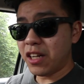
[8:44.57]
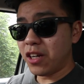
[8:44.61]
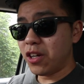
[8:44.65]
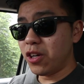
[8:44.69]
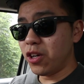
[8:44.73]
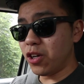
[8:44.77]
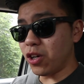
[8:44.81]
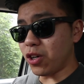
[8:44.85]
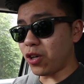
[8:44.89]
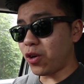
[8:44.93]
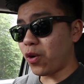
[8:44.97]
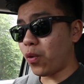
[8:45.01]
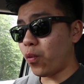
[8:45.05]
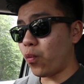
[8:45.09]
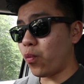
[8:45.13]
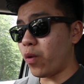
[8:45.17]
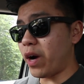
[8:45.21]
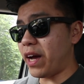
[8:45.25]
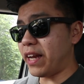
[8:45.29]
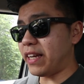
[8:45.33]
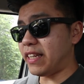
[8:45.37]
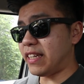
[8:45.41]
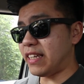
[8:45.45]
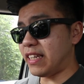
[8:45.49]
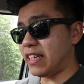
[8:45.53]
Look
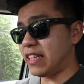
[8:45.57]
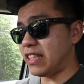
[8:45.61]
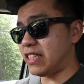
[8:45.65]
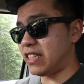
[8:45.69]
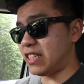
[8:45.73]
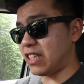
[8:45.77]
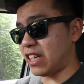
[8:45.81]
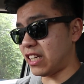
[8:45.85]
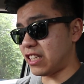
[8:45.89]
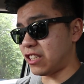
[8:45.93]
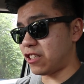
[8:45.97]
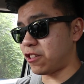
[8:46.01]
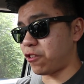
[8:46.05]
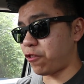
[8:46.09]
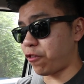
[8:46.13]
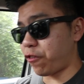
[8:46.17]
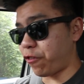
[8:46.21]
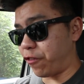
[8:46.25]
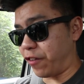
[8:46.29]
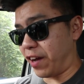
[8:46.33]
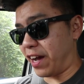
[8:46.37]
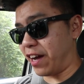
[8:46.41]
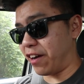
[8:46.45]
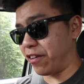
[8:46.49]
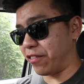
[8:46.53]
what he just
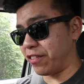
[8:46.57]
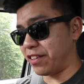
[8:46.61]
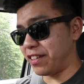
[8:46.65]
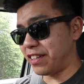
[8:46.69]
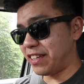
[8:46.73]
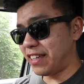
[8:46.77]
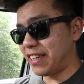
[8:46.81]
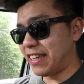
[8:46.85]
found!